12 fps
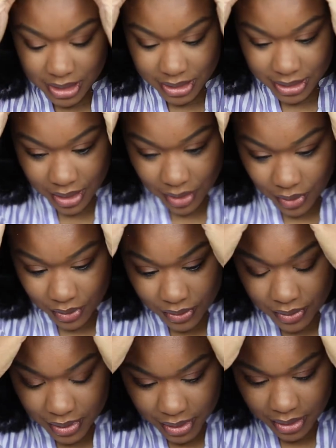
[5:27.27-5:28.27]

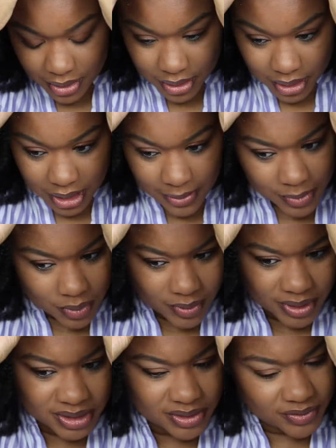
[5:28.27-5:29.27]
So I'm
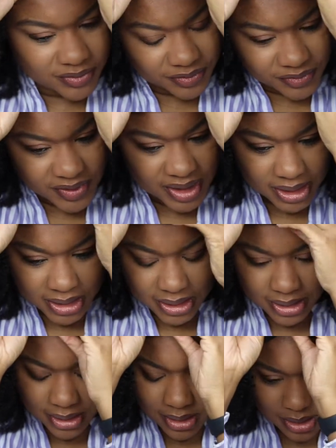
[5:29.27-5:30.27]
going to
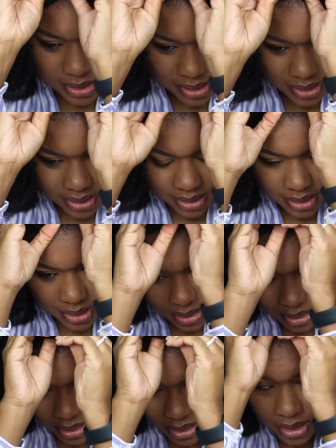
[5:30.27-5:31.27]
fix
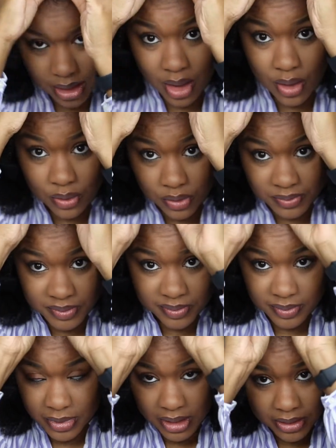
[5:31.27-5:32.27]
the comb
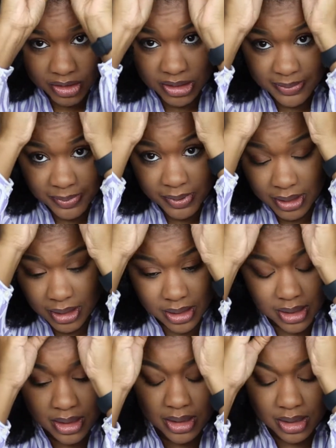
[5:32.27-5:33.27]
and just put it
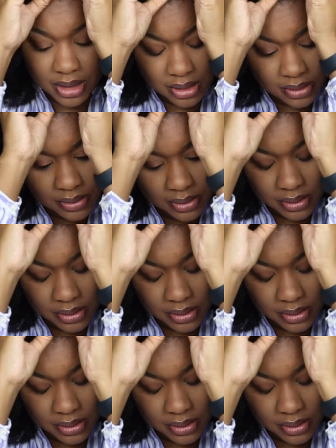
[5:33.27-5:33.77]
in